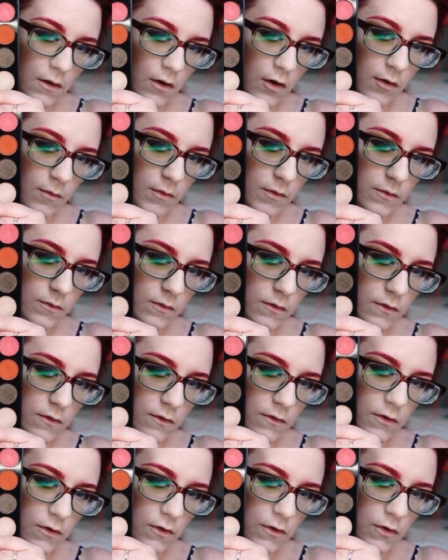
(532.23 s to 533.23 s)

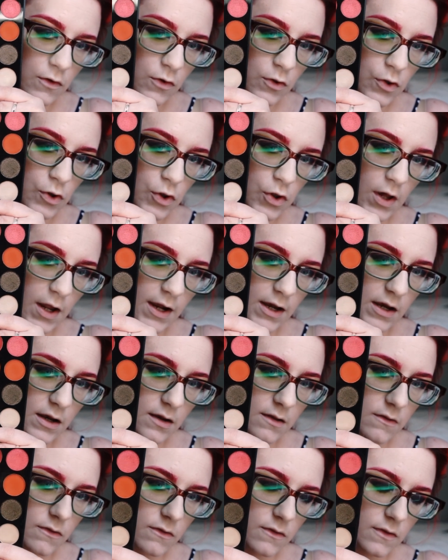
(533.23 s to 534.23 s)
almost
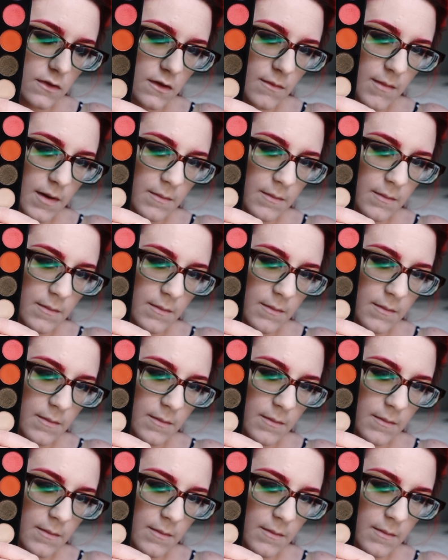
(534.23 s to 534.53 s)
shininess to them.